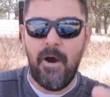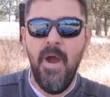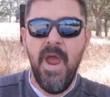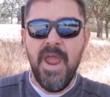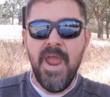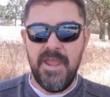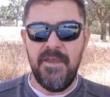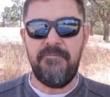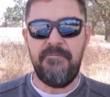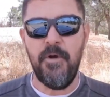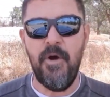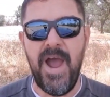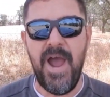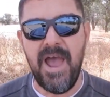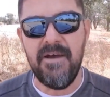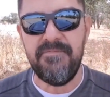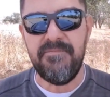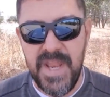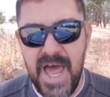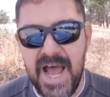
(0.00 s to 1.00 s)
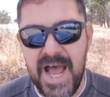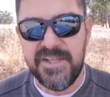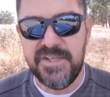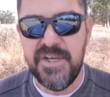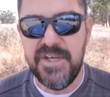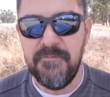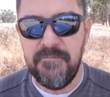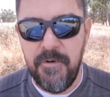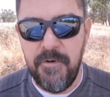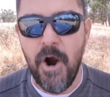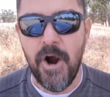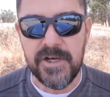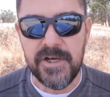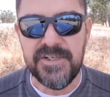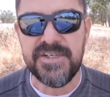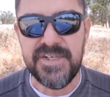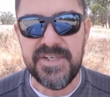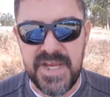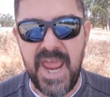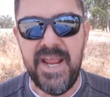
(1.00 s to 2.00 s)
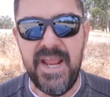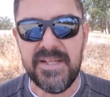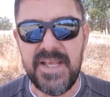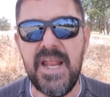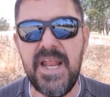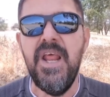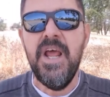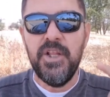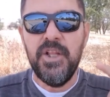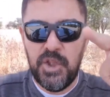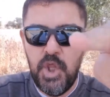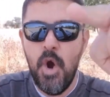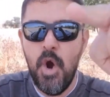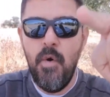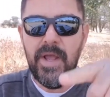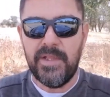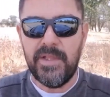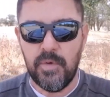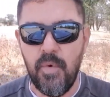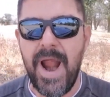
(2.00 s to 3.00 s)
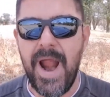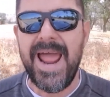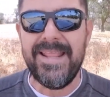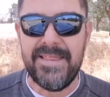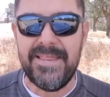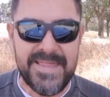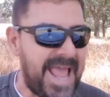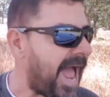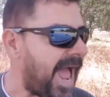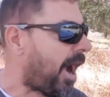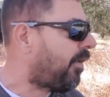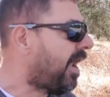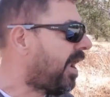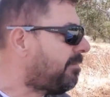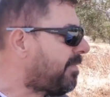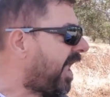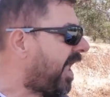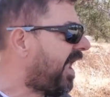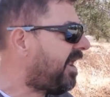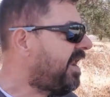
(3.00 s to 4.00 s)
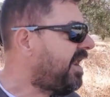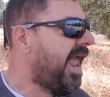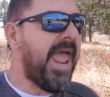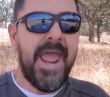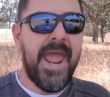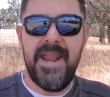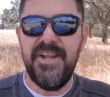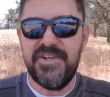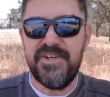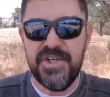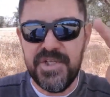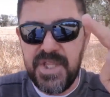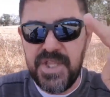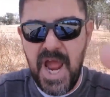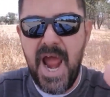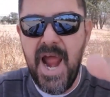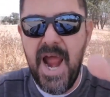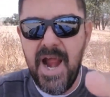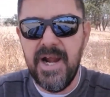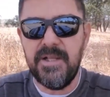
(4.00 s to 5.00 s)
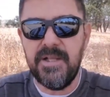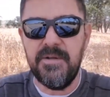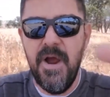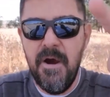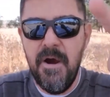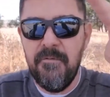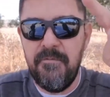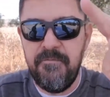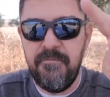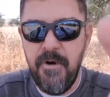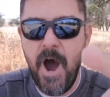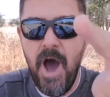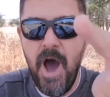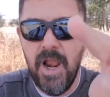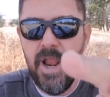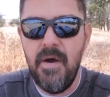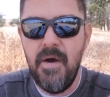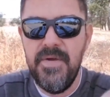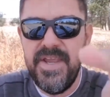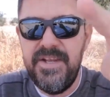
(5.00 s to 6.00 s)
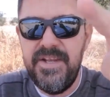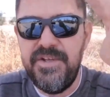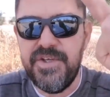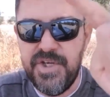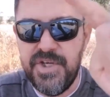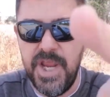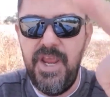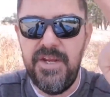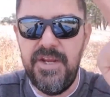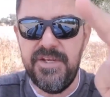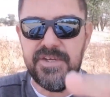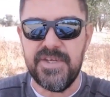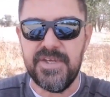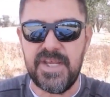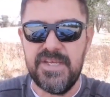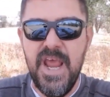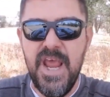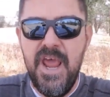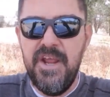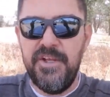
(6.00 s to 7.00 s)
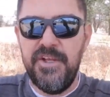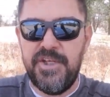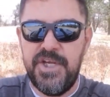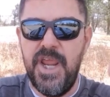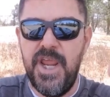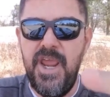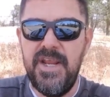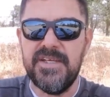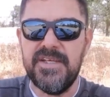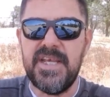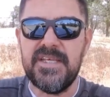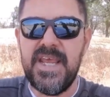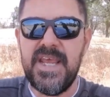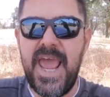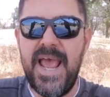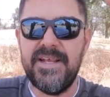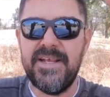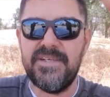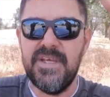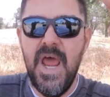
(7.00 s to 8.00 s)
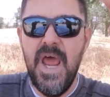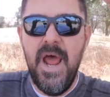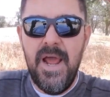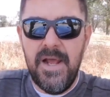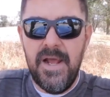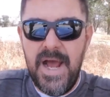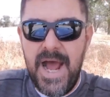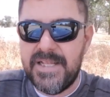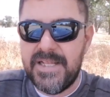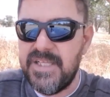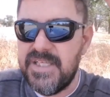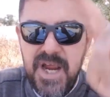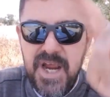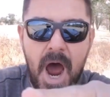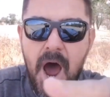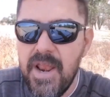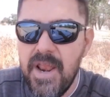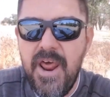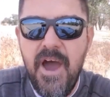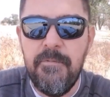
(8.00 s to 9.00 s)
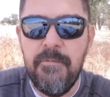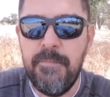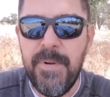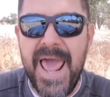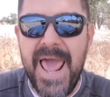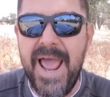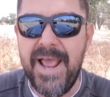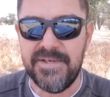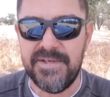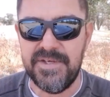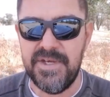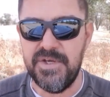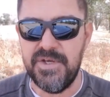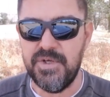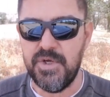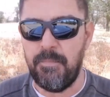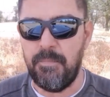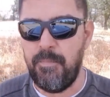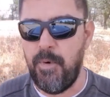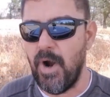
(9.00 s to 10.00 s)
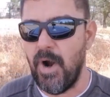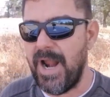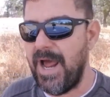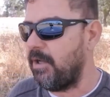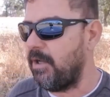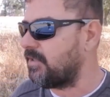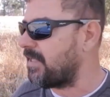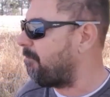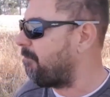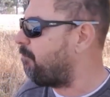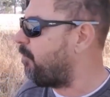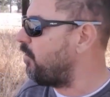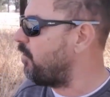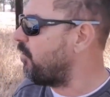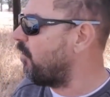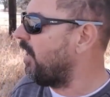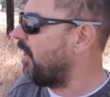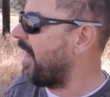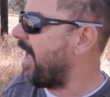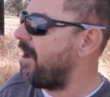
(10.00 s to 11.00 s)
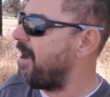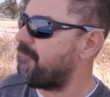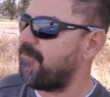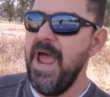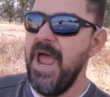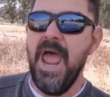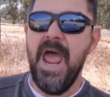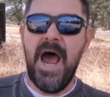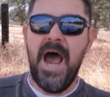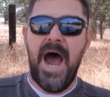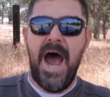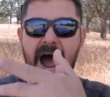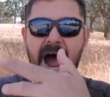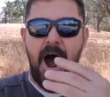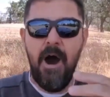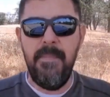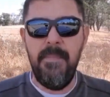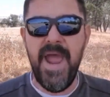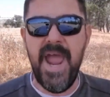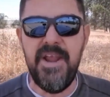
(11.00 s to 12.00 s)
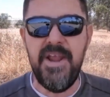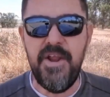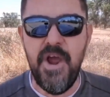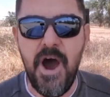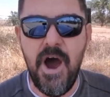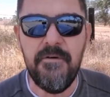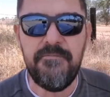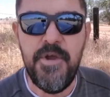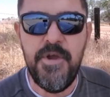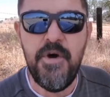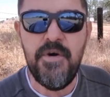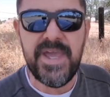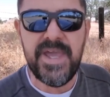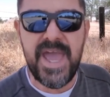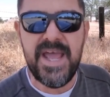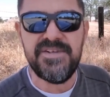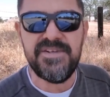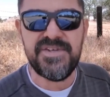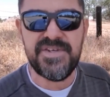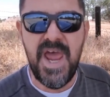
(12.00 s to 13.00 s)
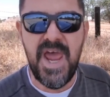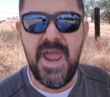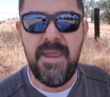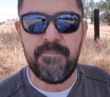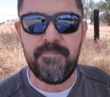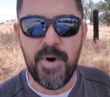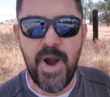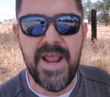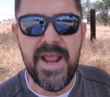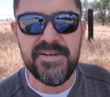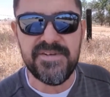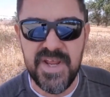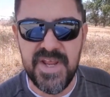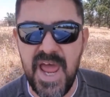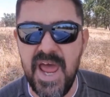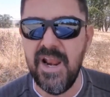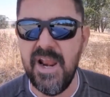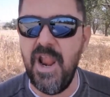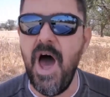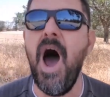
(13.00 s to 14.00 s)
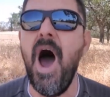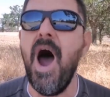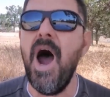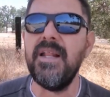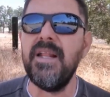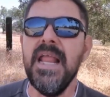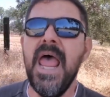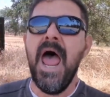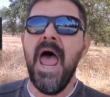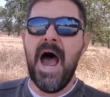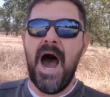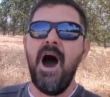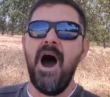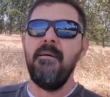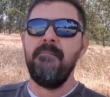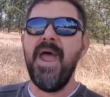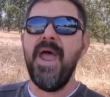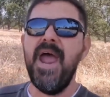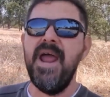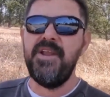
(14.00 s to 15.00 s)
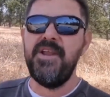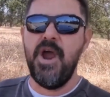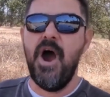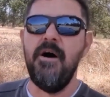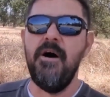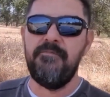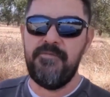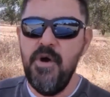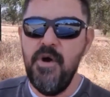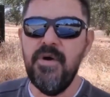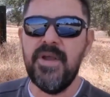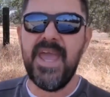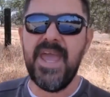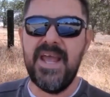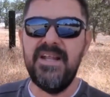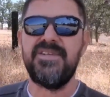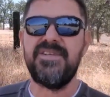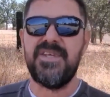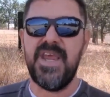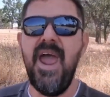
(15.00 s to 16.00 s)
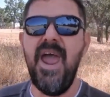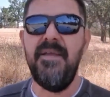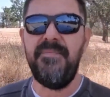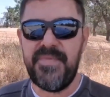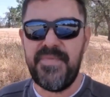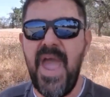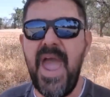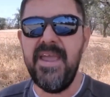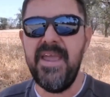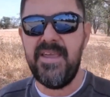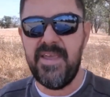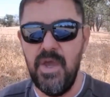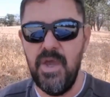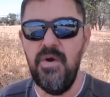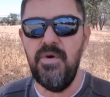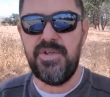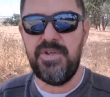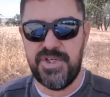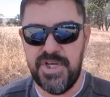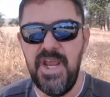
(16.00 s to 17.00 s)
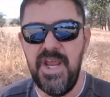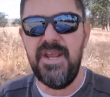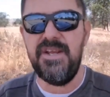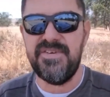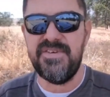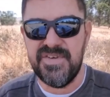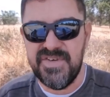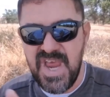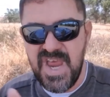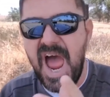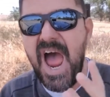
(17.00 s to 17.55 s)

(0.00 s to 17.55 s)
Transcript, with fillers: If you have not divorced Satan, do it right now. Amen. And start following Jesus. Jesus has a ton of blessings to pour out upon your life. How many of you can say, Praise the Lord? How many of you can say, Thank you, Jesus?